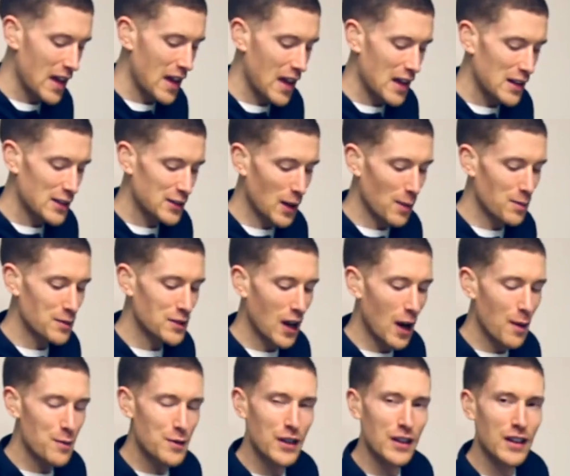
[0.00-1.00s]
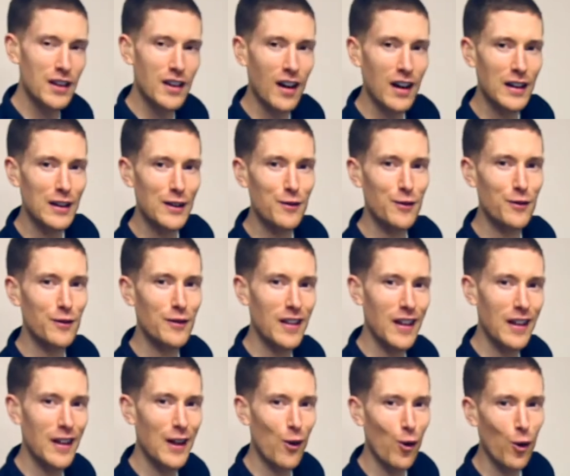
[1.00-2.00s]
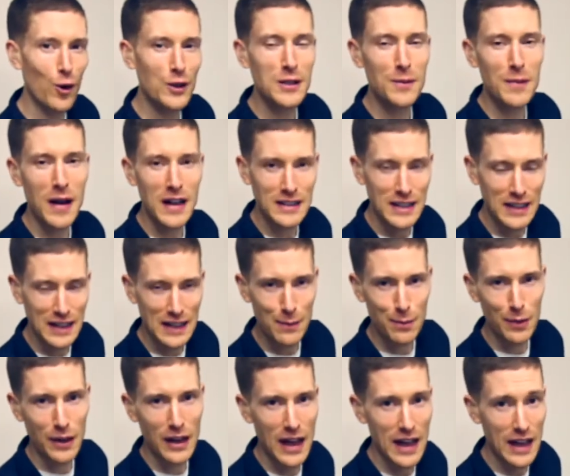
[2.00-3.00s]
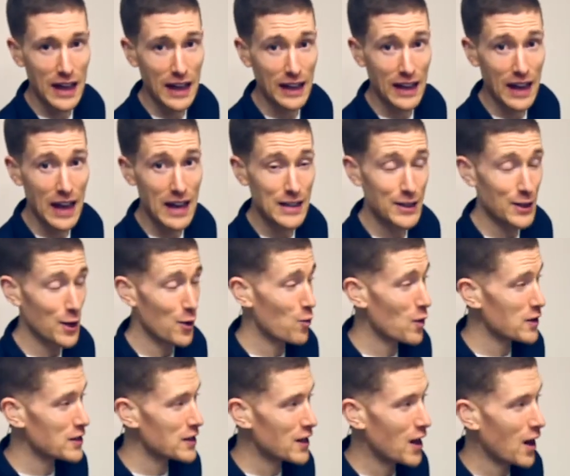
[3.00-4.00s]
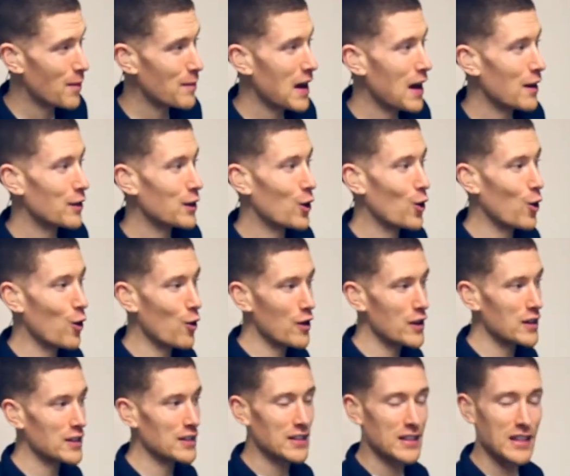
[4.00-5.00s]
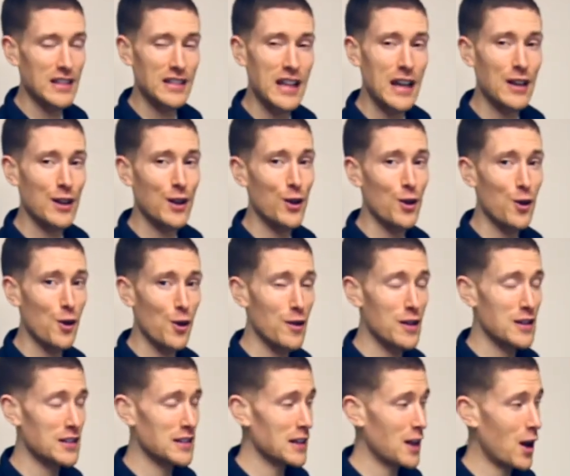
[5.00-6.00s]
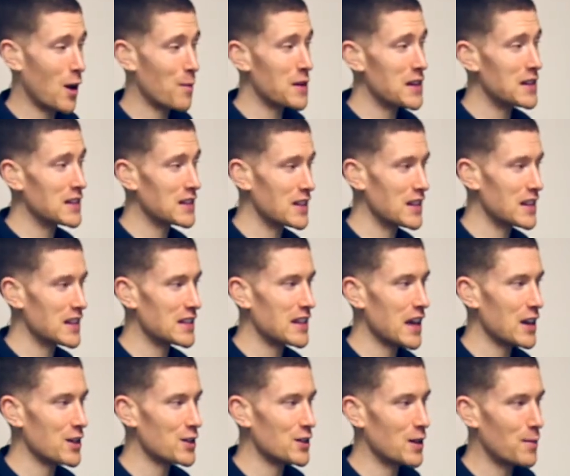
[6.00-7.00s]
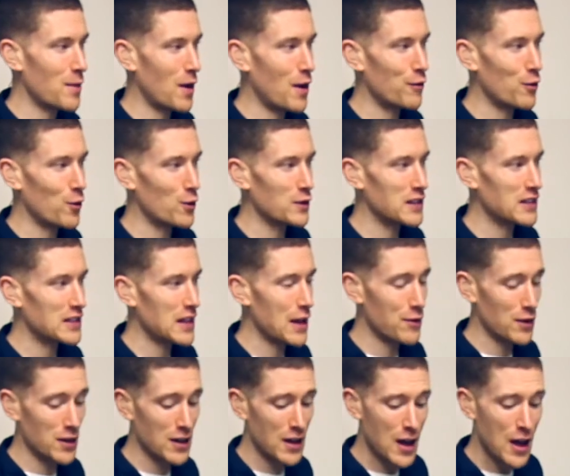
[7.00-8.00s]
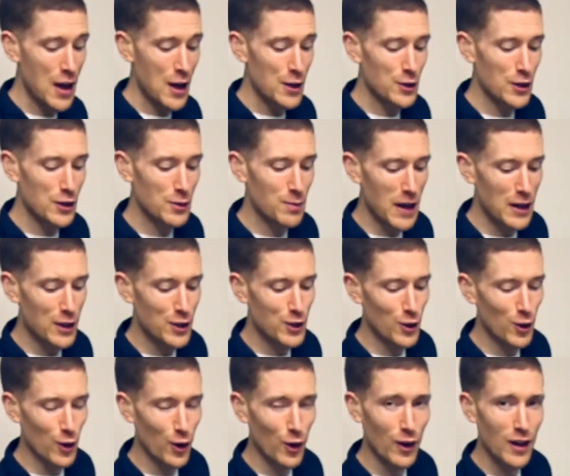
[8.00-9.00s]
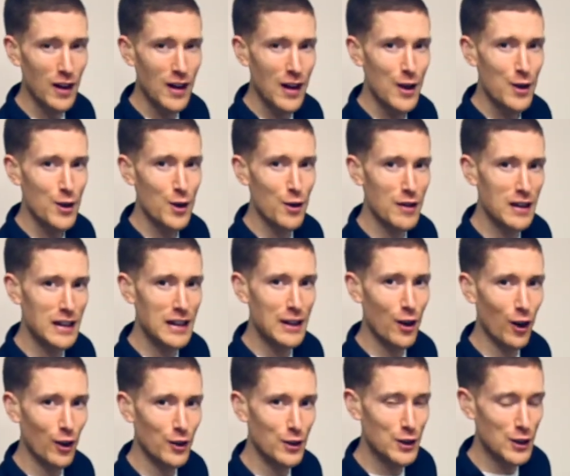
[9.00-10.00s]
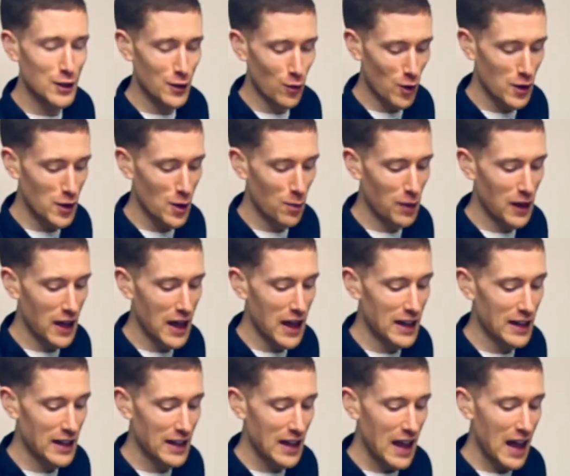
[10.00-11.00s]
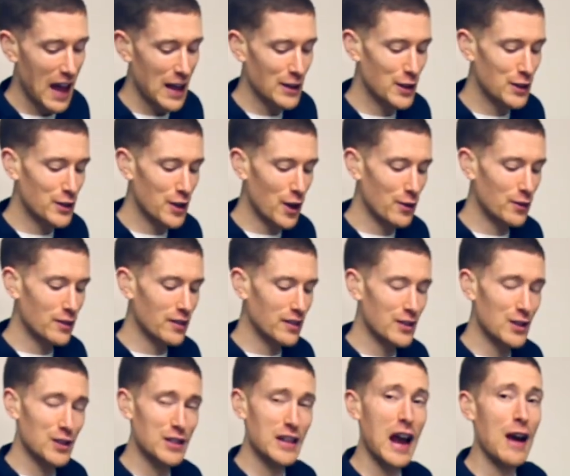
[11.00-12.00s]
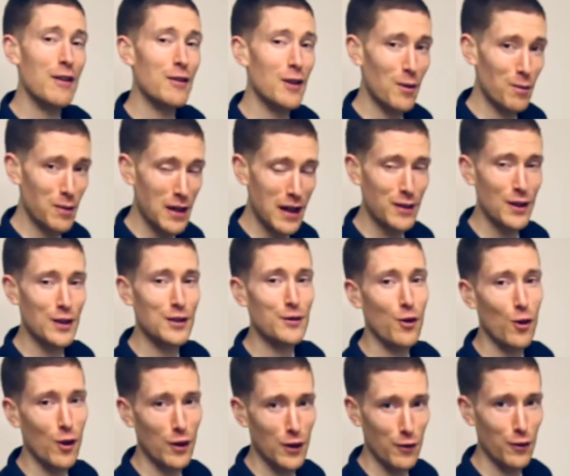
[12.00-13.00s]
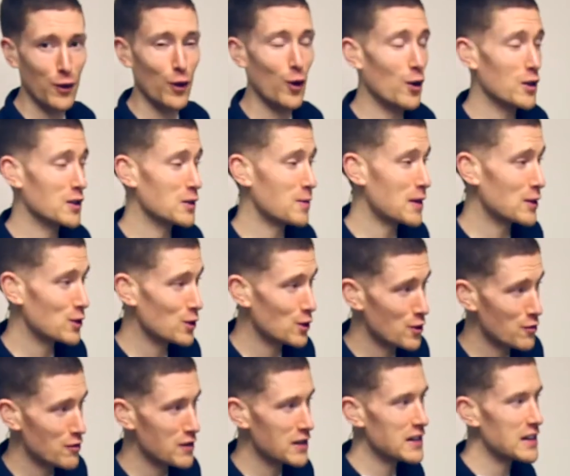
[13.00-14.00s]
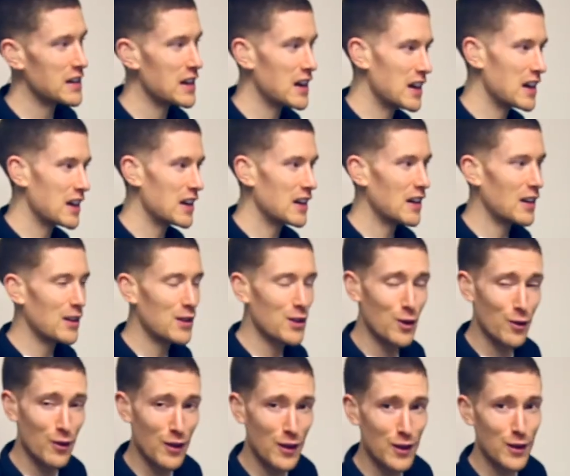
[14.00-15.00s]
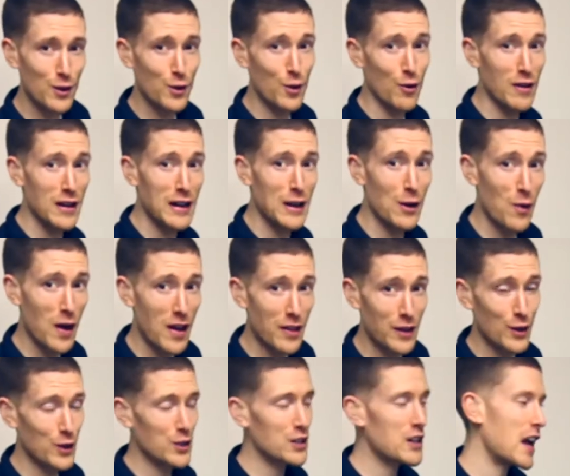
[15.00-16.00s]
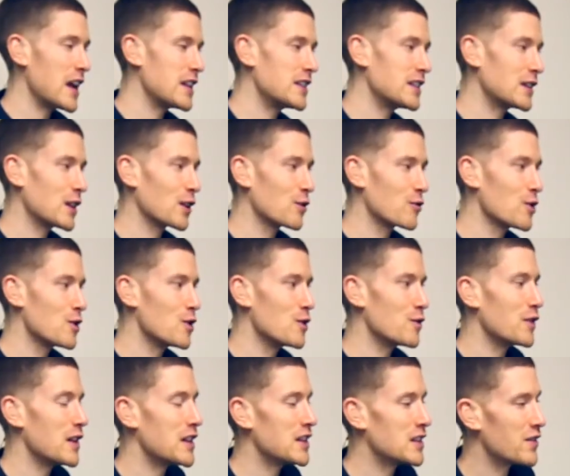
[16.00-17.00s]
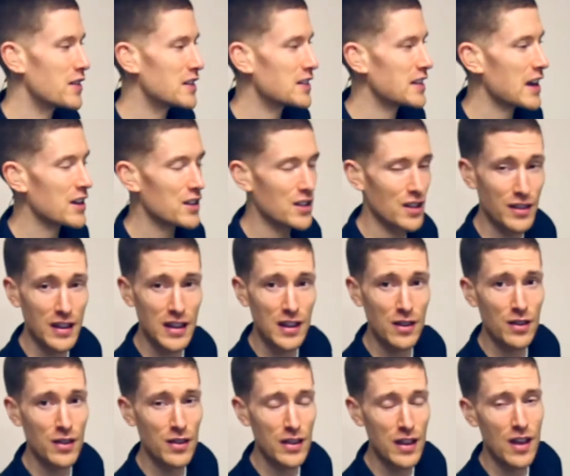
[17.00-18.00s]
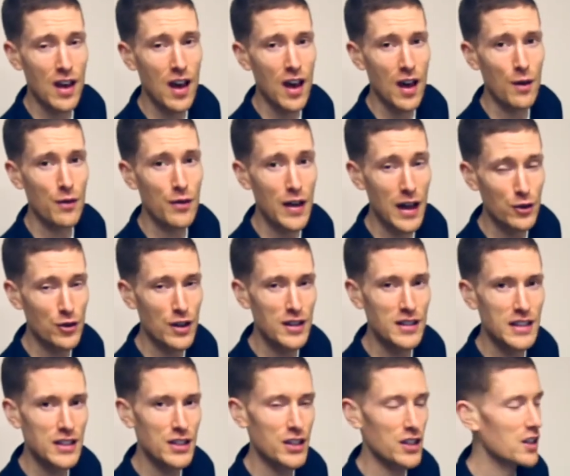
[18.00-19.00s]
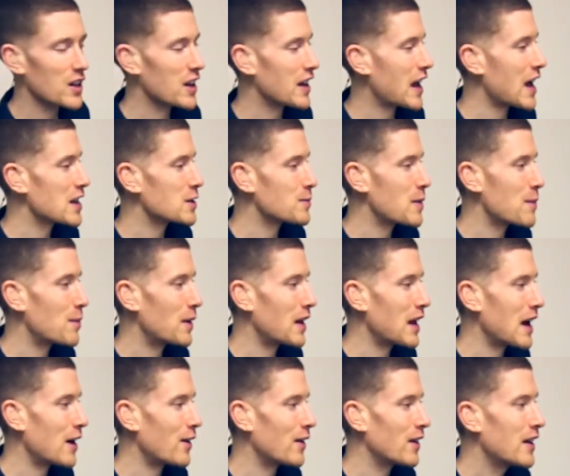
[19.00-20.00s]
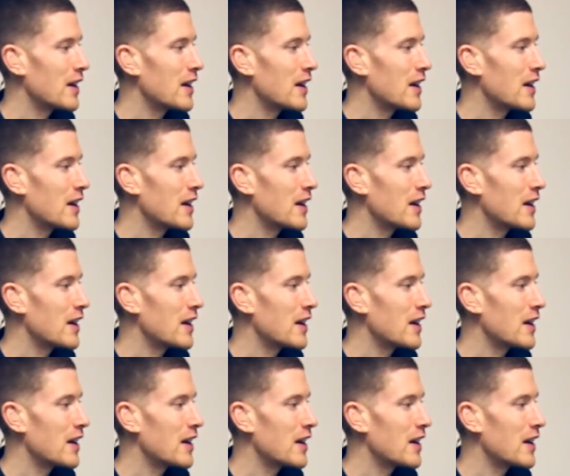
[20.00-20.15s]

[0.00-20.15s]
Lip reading: sometimes you can kind of automatically play it, okay? So when you come out of the chorus, the second chorus, and come into this section at bar 47, just make sure you're really conscious of what you're playing and you don't just carry on playing those 4 on the floor. So make sure you're really aware that you're changing the groove into this section. That transition can catch people out.